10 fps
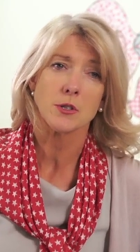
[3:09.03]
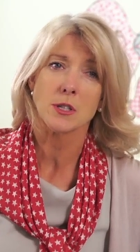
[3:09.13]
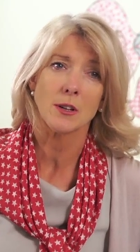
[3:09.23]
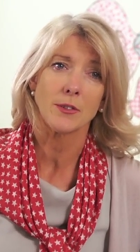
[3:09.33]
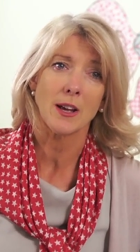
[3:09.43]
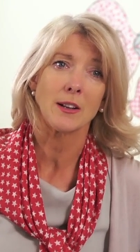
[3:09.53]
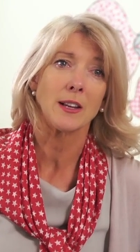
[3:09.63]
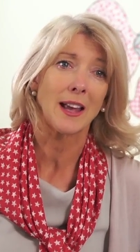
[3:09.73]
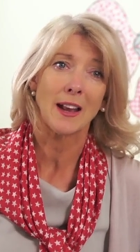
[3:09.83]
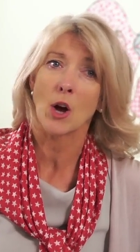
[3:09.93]
yourself down
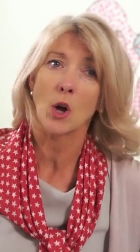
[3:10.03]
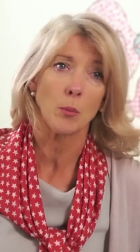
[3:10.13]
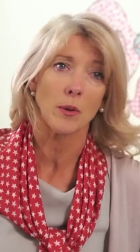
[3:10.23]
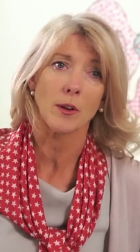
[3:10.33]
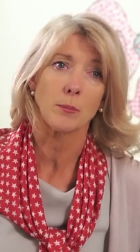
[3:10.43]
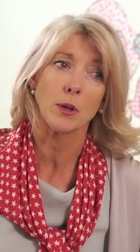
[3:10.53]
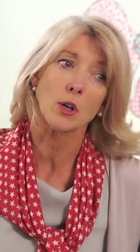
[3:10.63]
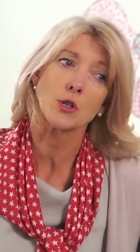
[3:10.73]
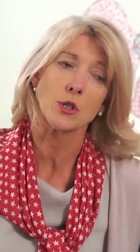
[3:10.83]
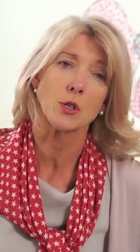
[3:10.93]
and you get on with it
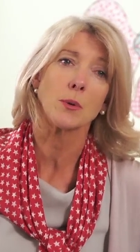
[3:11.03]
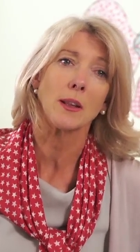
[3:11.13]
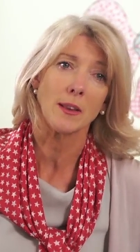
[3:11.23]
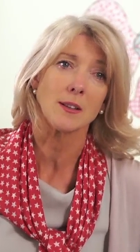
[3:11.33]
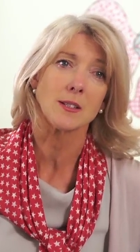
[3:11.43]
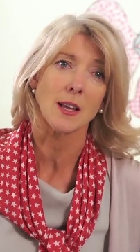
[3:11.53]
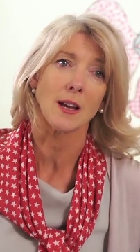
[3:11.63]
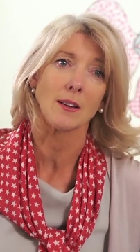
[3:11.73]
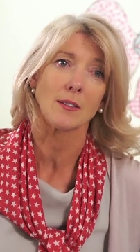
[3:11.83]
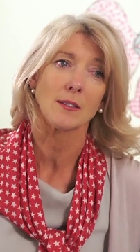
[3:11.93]
because you're doing these
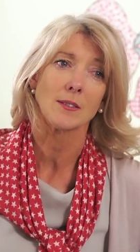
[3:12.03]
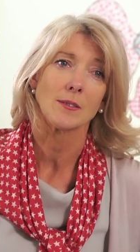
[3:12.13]
things.